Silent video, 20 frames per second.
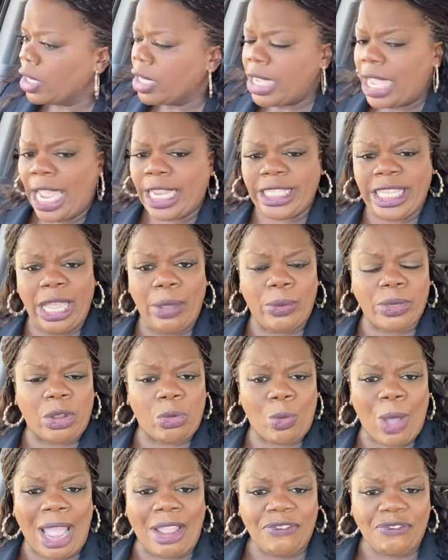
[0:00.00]
And then when the
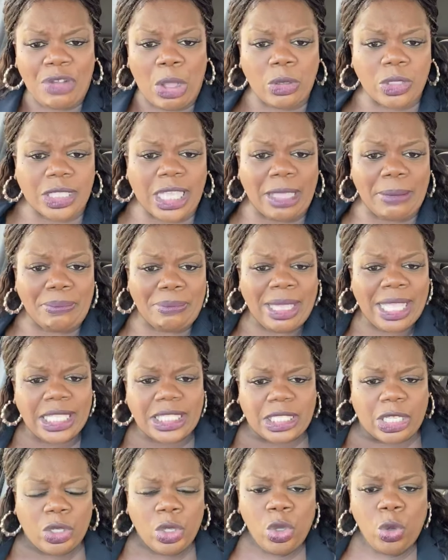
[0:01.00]
white folks get
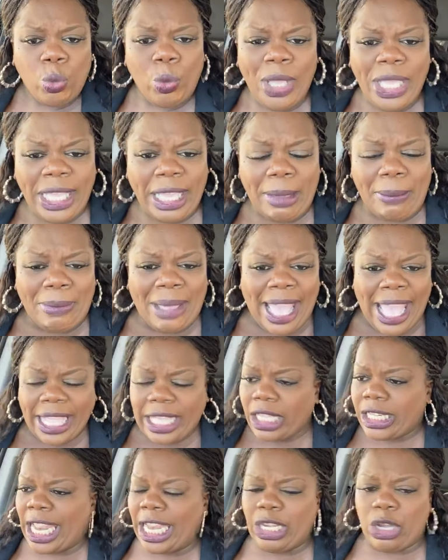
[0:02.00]
missing, we get mad
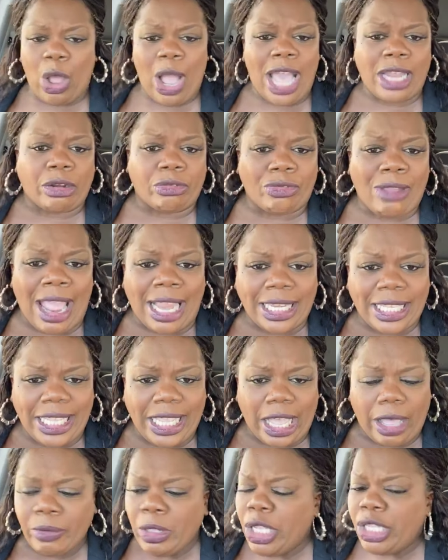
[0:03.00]
because they know how to
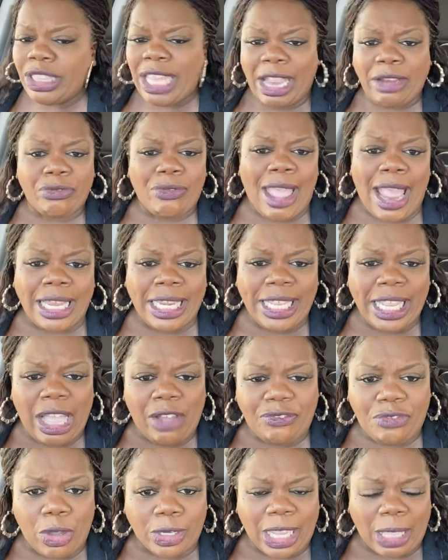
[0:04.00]
rally up, they rally
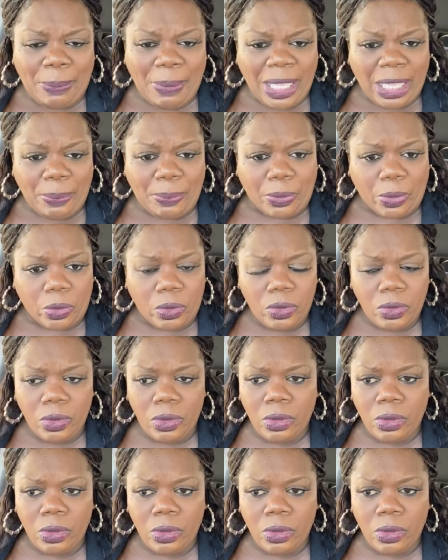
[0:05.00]
up for their people.